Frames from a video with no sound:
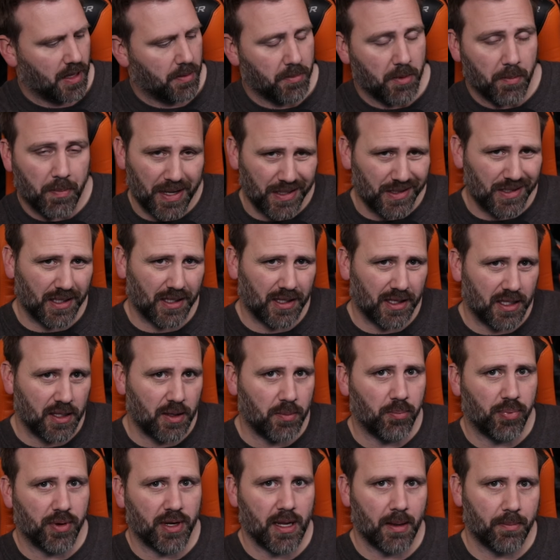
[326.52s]
Basically,
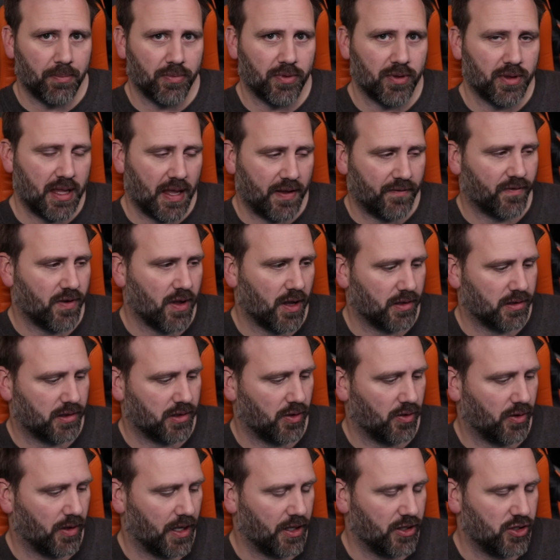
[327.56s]
bring up dev
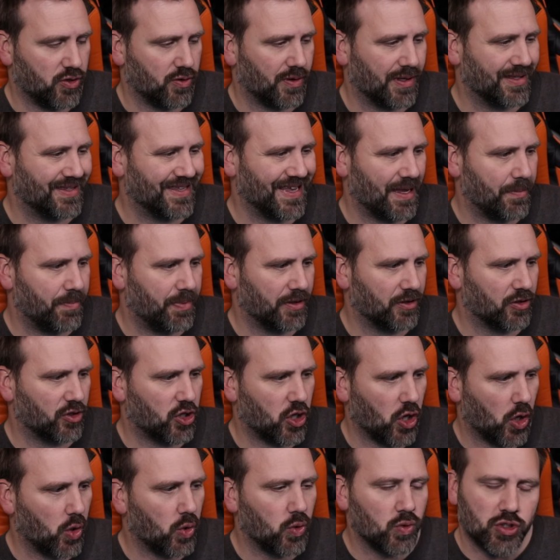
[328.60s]
console and you can type in
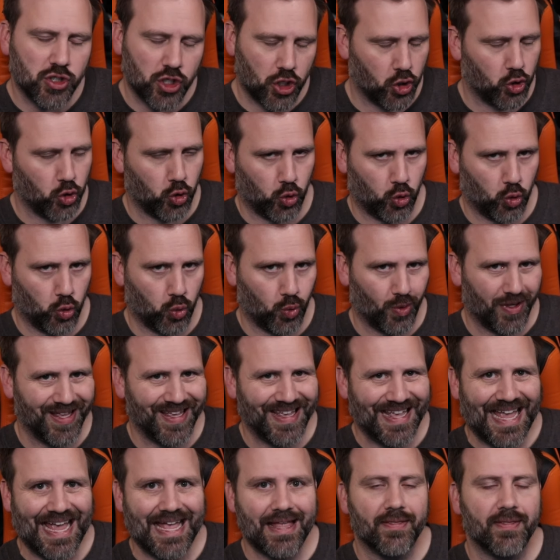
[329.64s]
go to
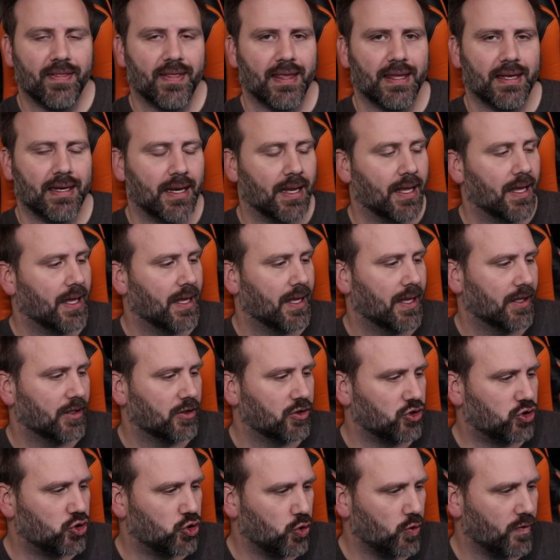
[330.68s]
and then
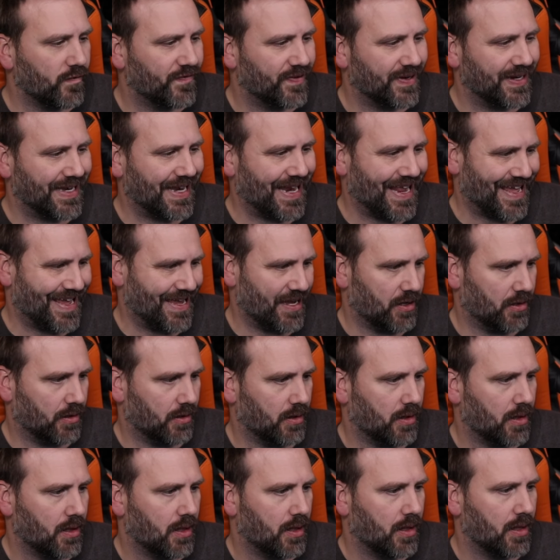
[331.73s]

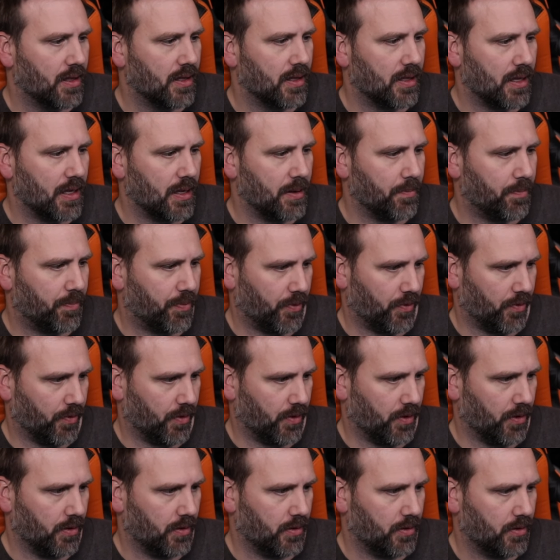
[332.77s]
Juvenile
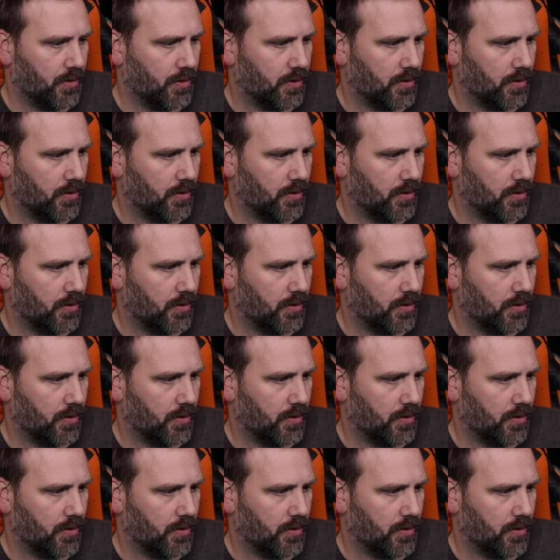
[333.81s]
Emperor